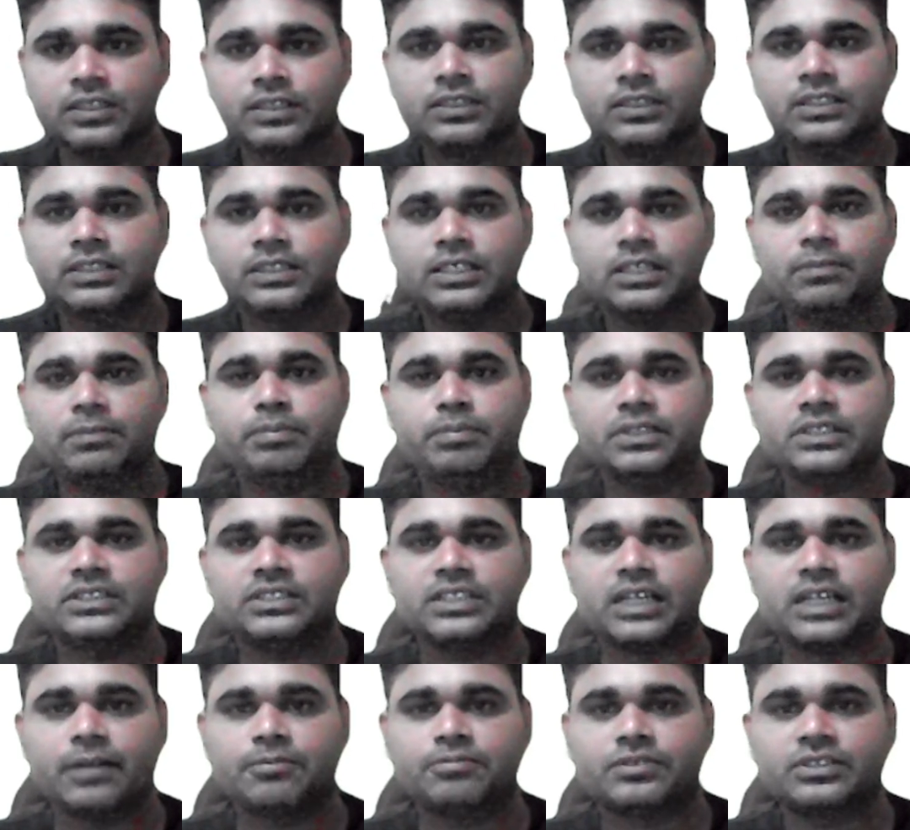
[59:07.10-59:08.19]
If it is
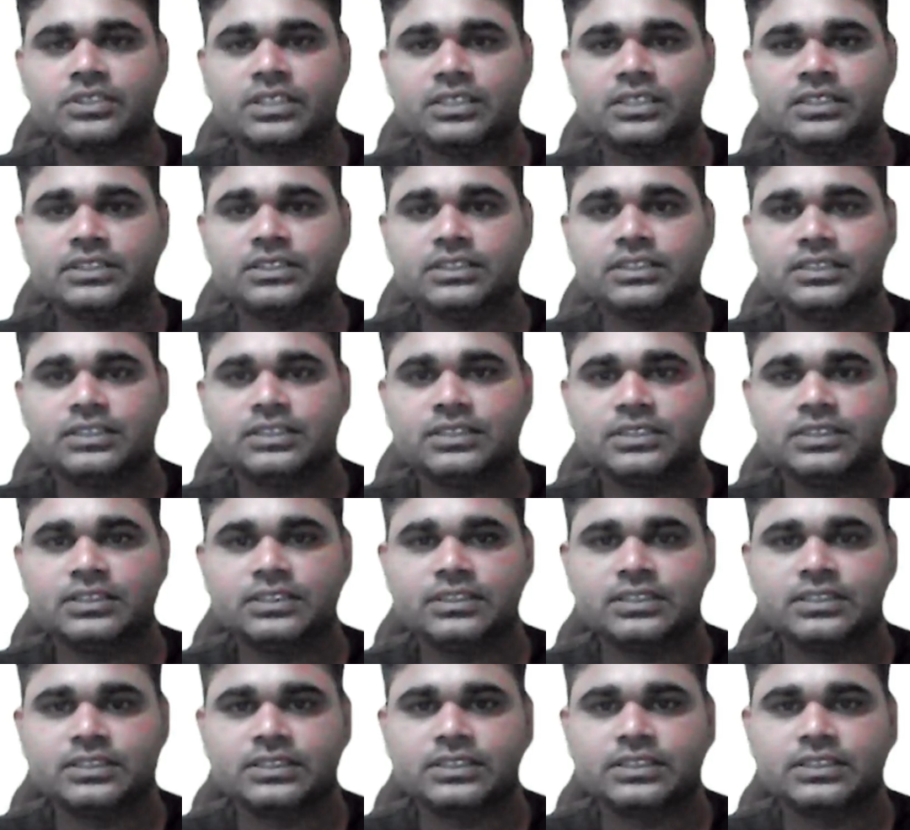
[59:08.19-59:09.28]
absent,
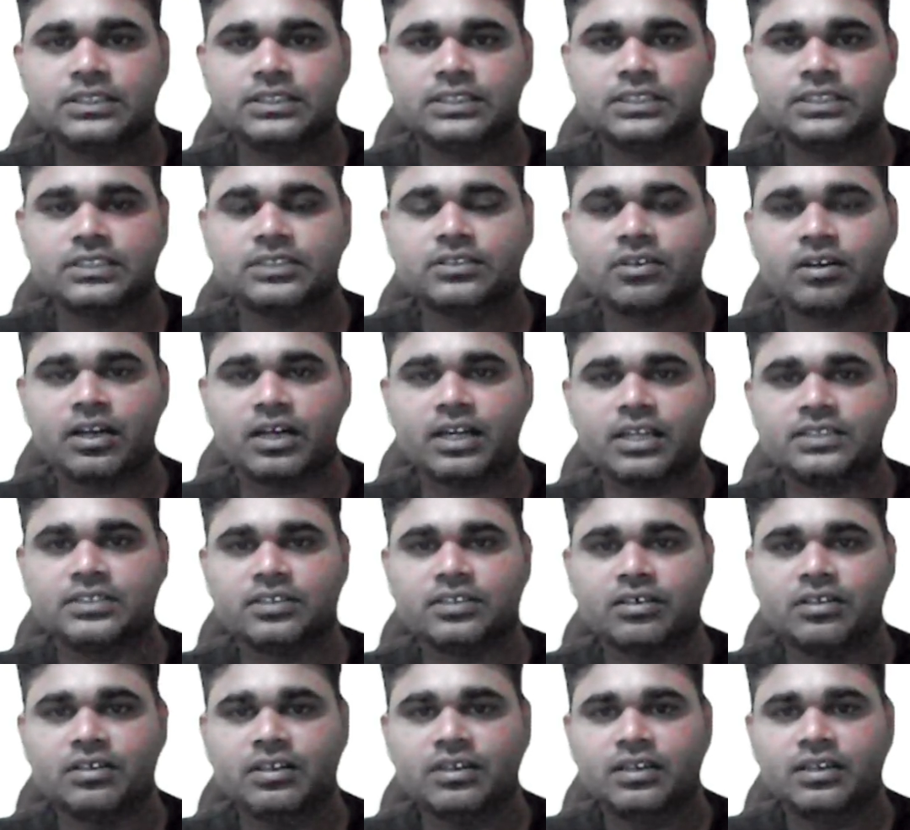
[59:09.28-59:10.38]
it is called as
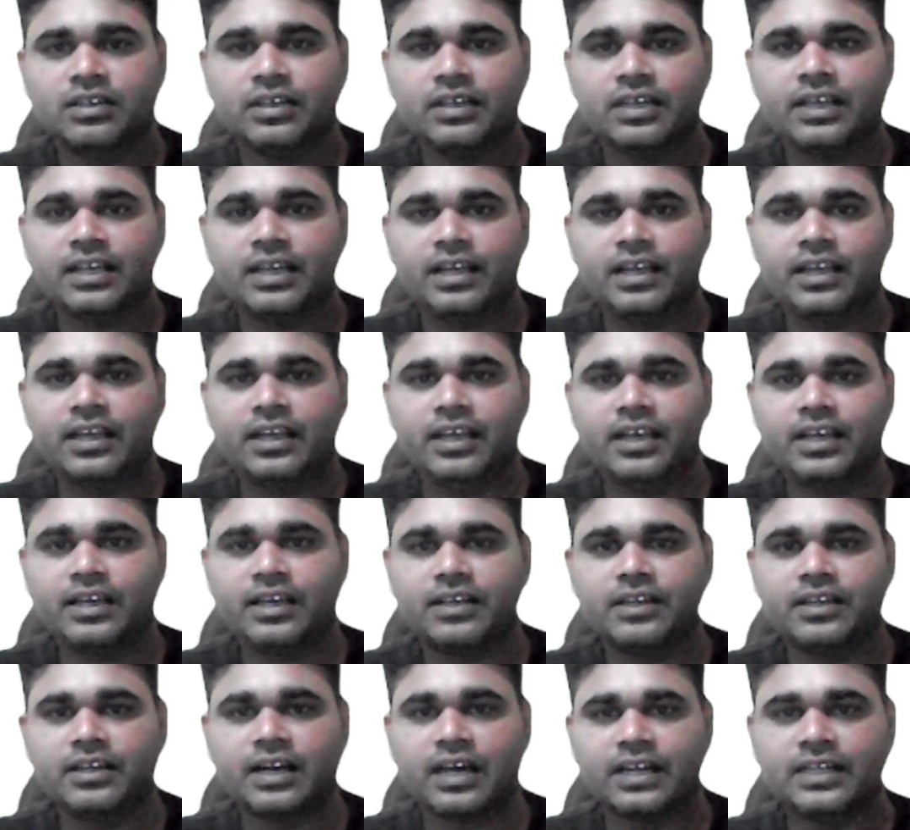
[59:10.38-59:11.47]
the
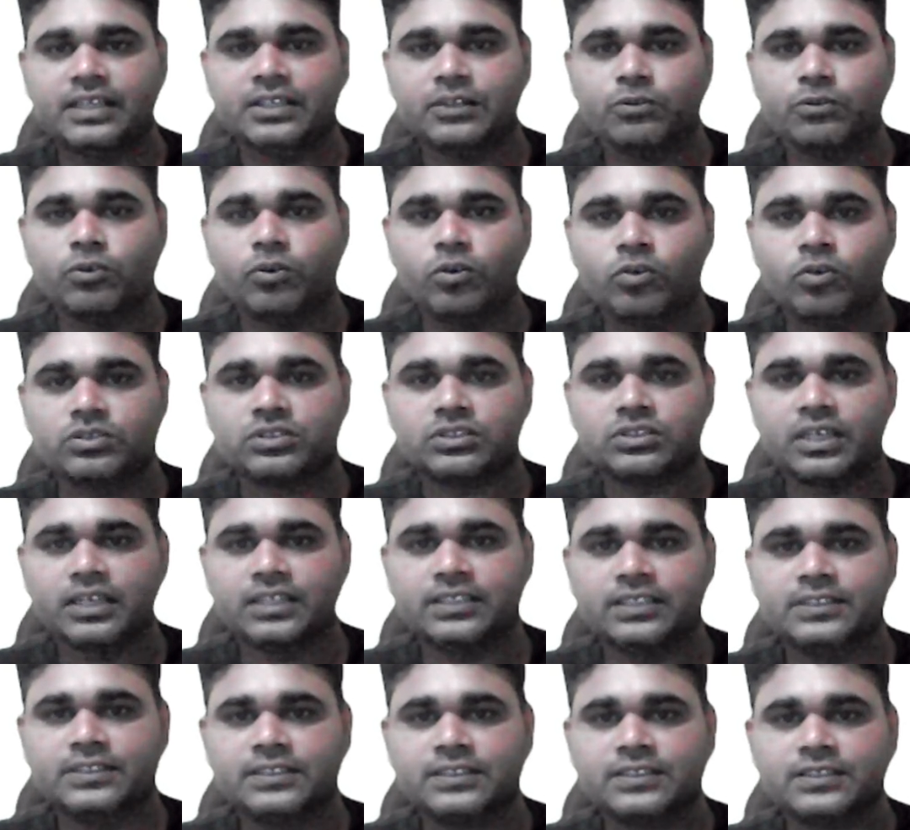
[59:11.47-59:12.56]
agranulocyte.